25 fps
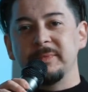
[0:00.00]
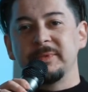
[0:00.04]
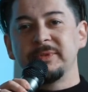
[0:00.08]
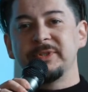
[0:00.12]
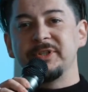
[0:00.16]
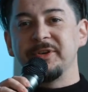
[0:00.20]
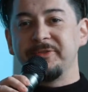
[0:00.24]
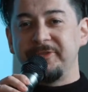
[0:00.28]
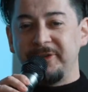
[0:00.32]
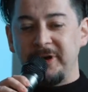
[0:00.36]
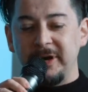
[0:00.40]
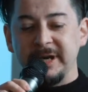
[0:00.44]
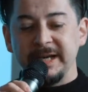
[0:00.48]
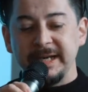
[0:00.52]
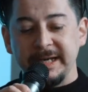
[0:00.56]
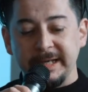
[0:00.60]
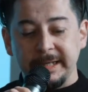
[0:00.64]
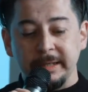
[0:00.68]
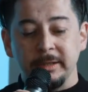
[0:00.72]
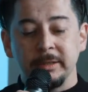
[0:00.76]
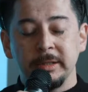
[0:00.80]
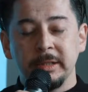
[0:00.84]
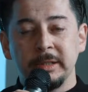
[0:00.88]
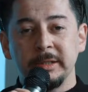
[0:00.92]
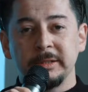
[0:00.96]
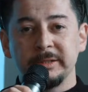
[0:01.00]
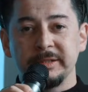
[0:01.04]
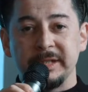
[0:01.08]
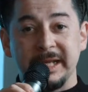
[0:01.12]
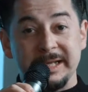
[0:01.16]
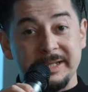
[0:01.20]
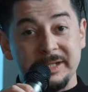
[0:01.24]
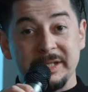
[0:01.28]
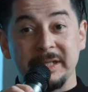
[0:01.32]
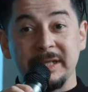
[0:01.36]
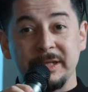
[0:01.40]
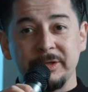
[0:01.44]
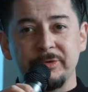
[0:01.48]
defining
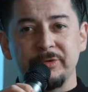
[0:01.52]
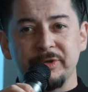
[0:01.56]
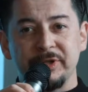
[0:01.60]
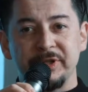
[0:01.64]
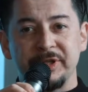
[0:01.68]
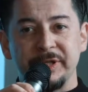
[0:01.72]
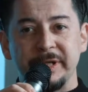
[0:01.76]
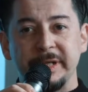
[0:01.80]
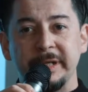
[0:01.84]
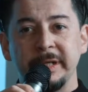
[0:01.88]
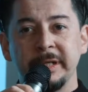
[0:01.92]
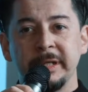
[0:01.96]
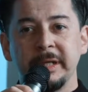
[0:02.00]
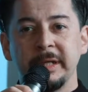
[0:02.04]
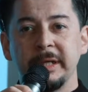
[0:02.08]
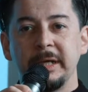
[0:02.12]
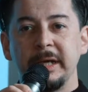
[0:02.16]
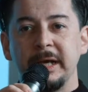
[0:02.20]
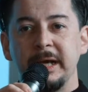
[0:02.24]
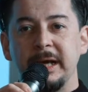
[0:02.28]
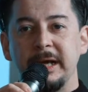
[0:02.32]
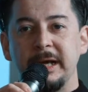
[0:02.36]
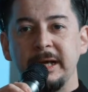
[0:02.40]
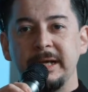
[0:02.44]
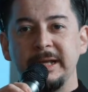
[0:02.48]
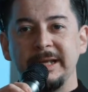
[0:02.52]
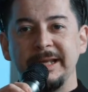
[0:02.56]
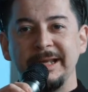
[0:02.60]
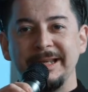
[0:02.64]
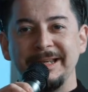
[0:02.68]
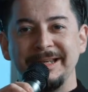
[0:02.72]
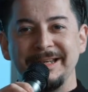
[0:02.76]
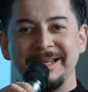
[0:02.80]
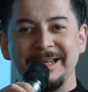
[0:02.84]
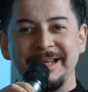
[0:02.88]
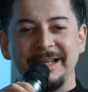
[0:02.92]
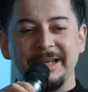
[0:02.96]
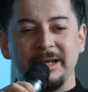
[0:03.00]
data literacy
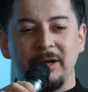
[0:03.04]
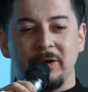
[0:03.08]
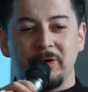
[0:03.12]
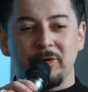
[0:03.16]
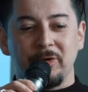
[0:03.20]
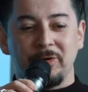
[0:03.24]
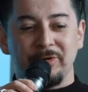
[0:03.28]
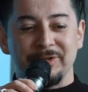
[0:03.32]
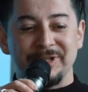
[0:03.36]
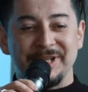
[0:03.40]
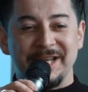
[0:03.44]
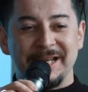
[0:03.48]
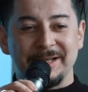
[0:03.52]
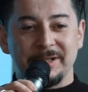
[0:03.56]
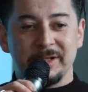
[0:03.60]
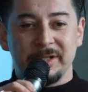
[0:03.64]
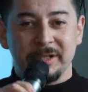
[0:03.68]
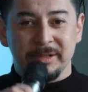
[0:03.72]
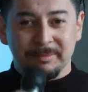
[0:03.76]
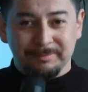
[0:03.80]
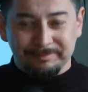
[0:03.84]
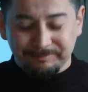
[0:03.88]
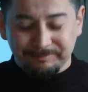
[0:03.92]
in our context.